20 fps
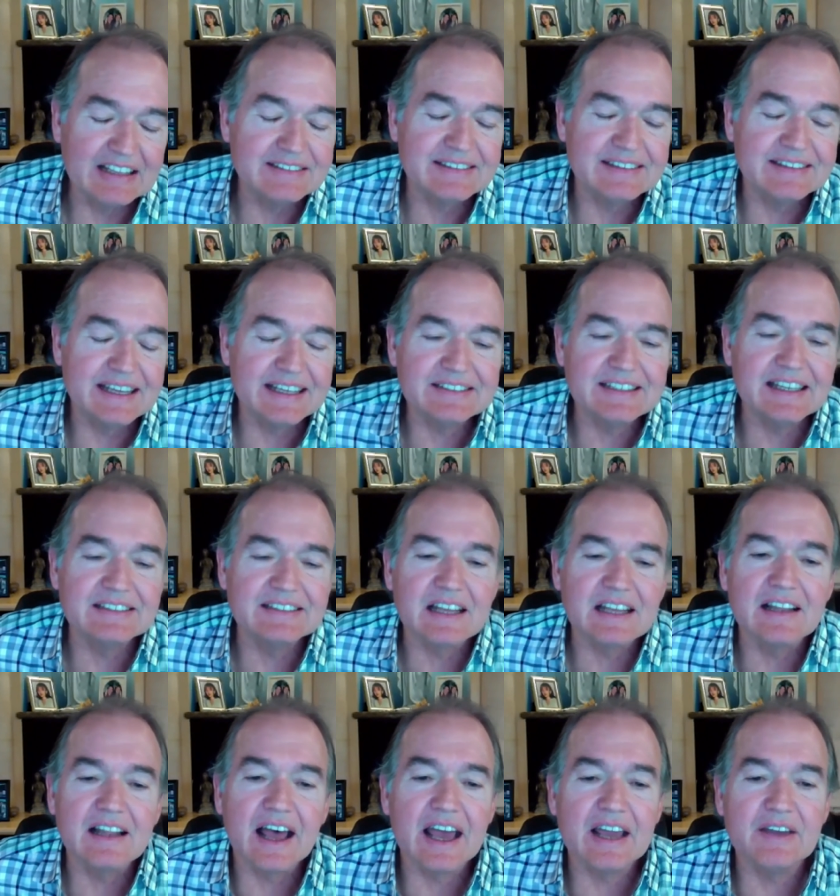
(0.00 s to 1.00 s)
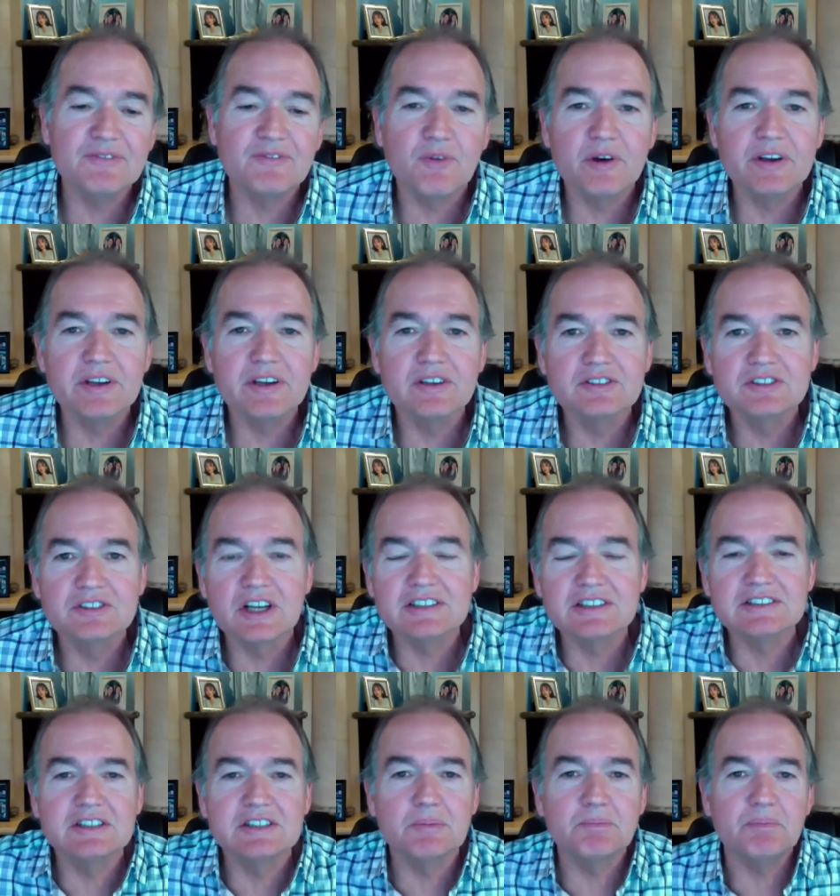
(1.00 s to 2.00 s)
this is a life where you're
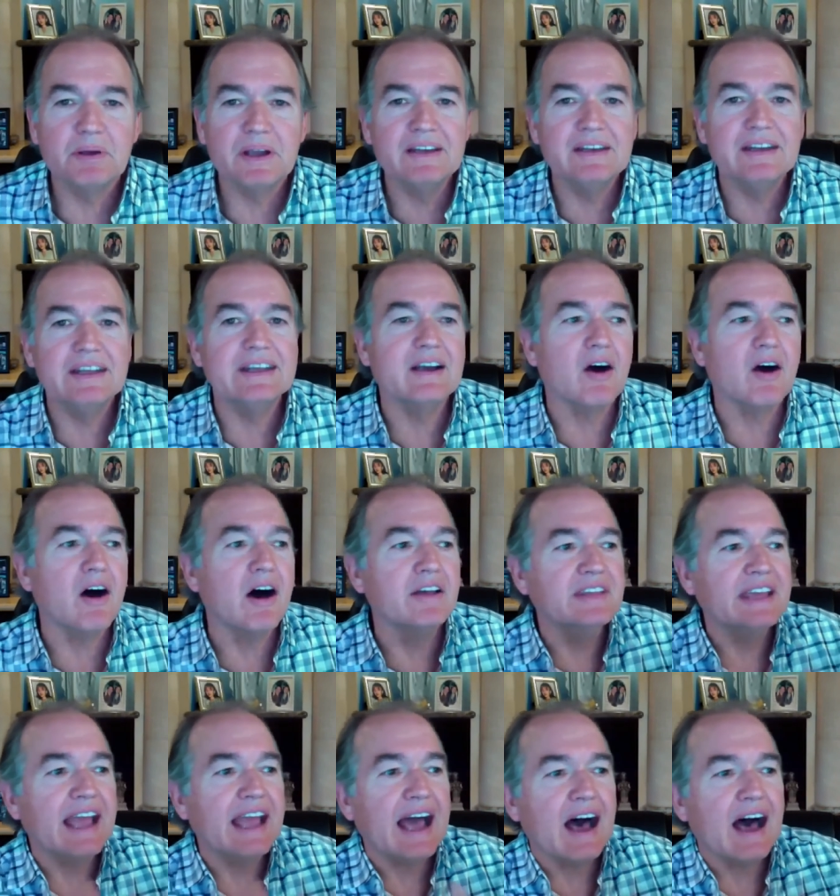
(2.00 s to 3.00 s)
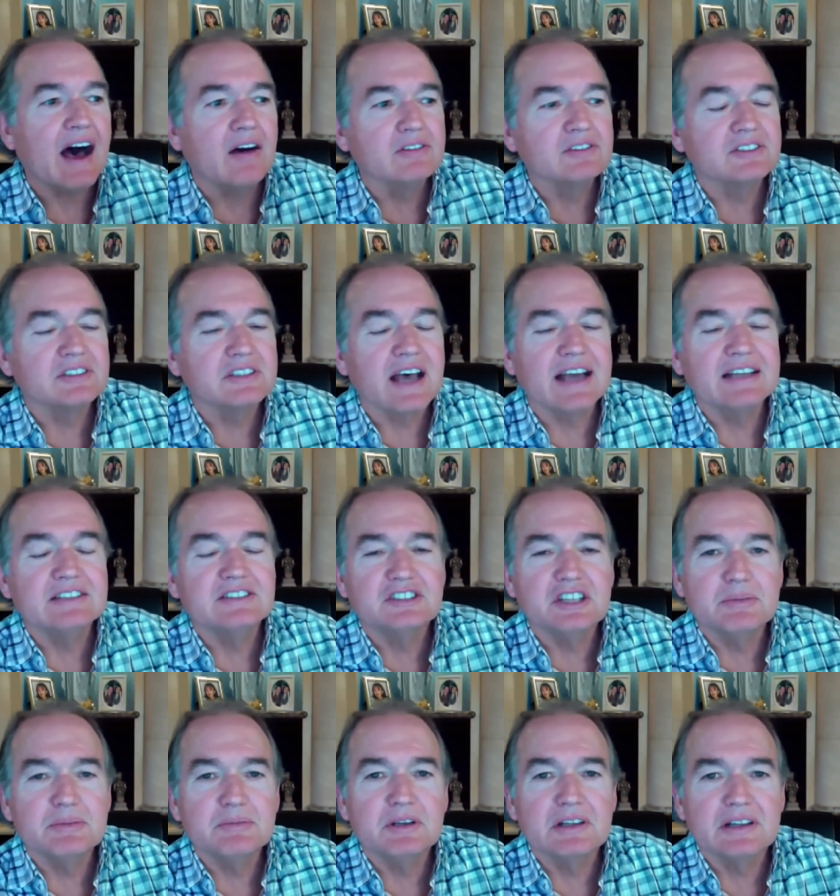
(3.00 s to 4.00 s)
just depending on the outside
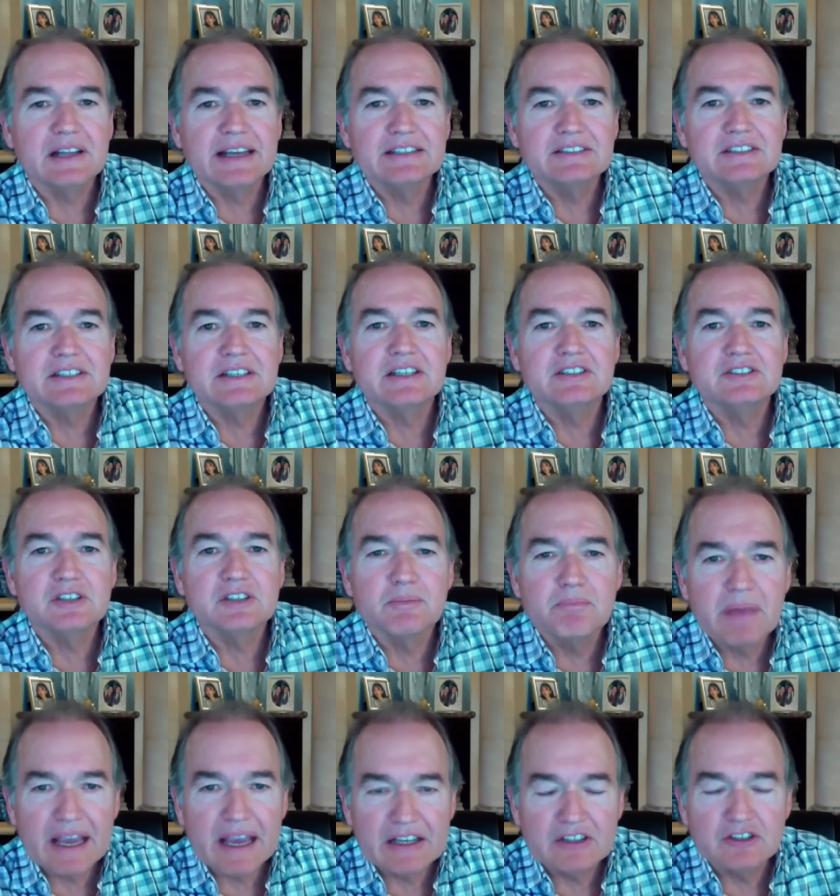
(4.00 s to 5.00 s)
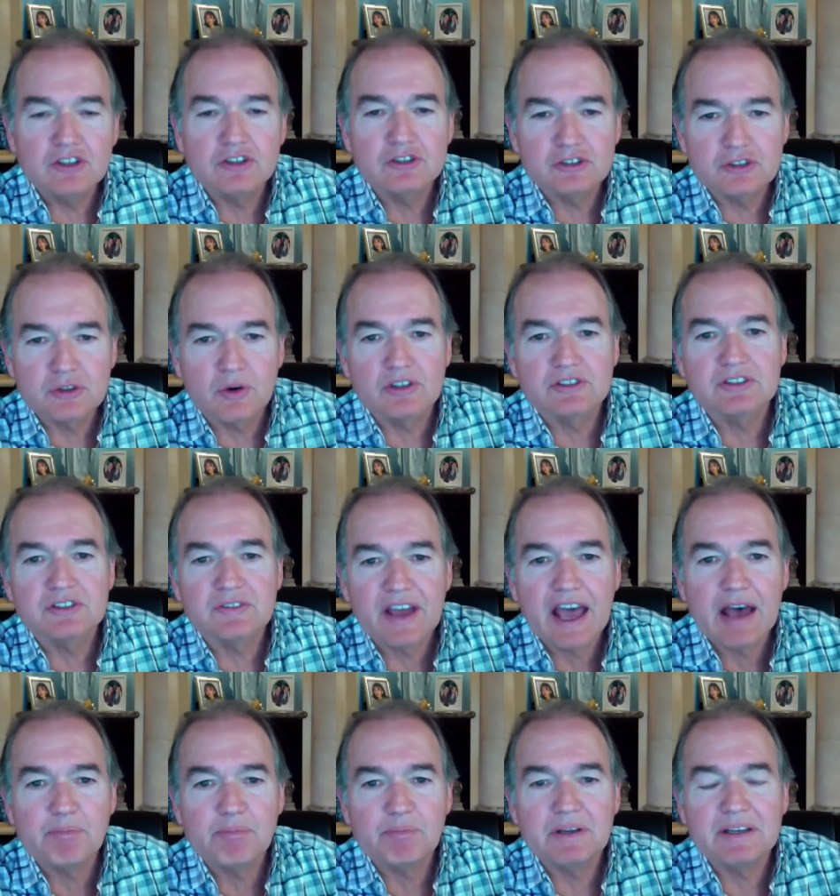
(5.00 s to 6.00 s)
stimulation as your major source of
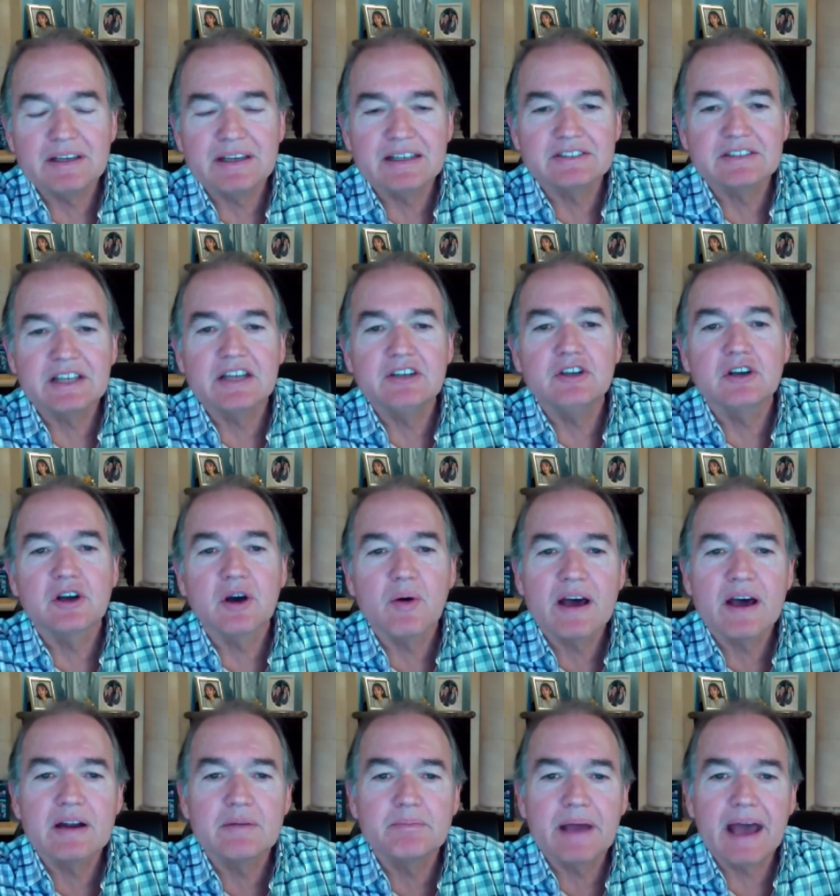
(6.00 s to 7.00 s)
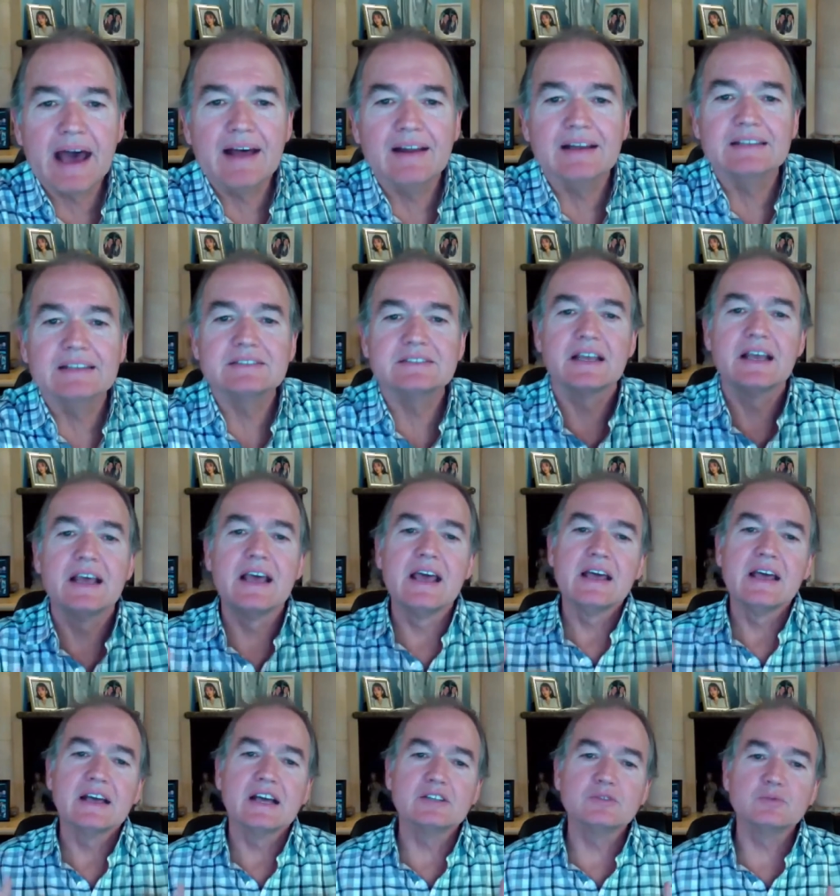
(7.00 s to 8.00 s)
happiness, and you go out of balance,
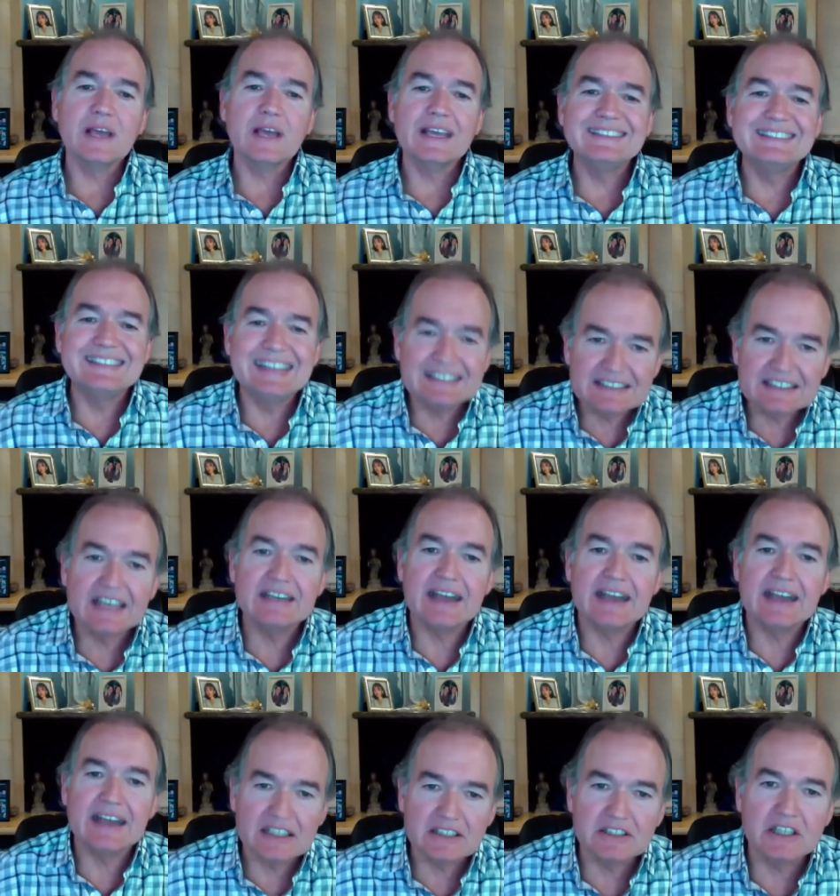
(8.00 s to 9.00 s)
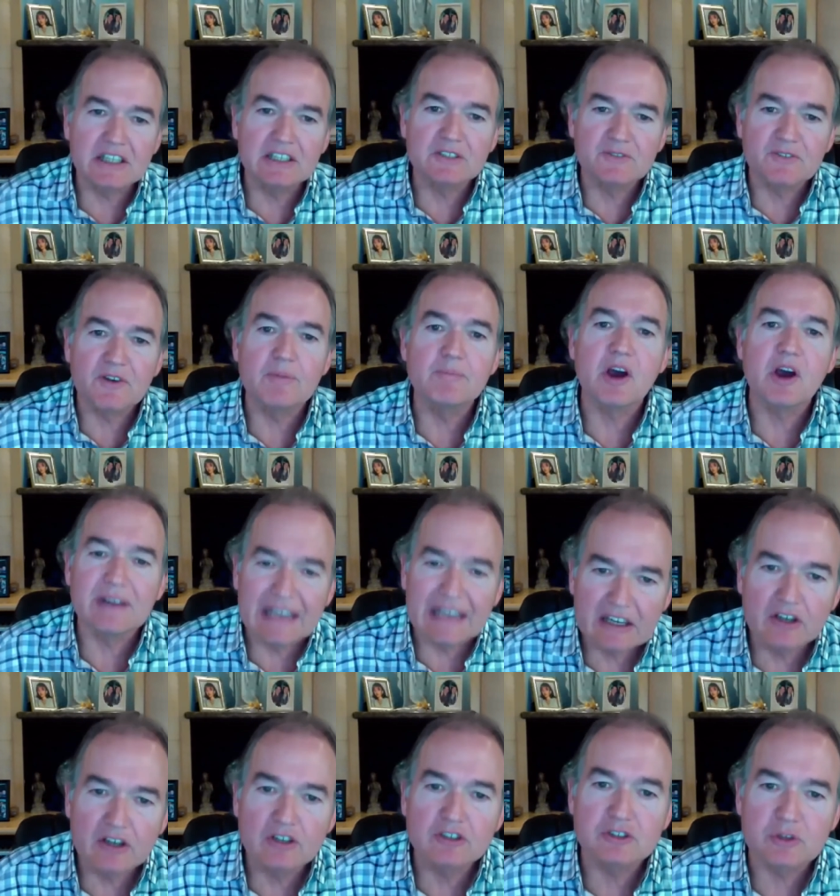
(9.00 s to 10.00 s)
because it disconnects us from our
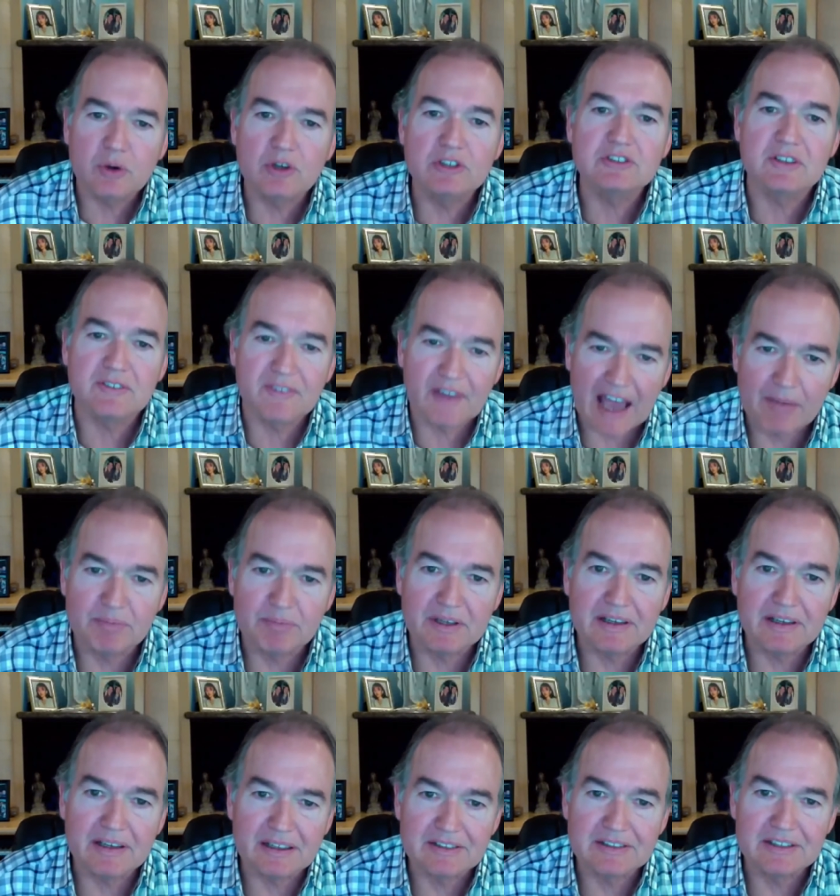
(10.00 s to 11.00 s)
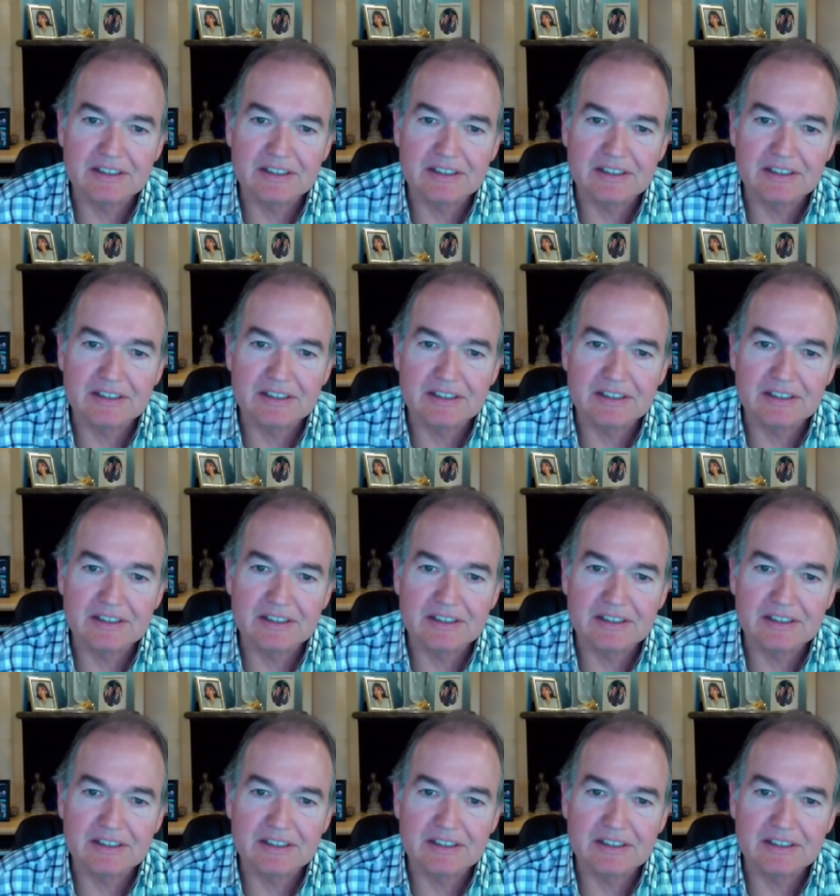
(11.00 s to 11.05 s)
inner source of happiness.